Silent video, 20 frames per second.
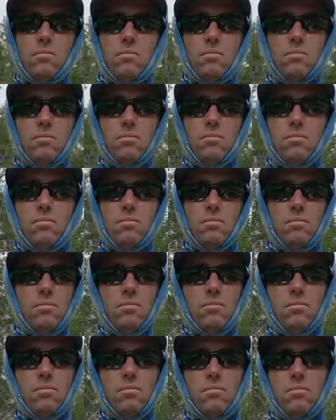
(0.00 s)

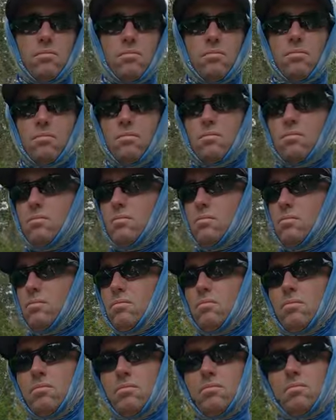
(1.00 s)

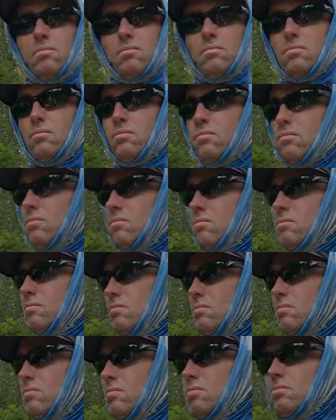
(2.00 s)

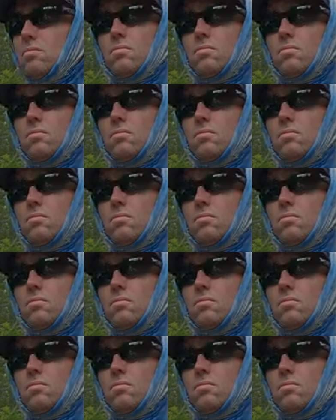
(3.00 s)
(no one is talking)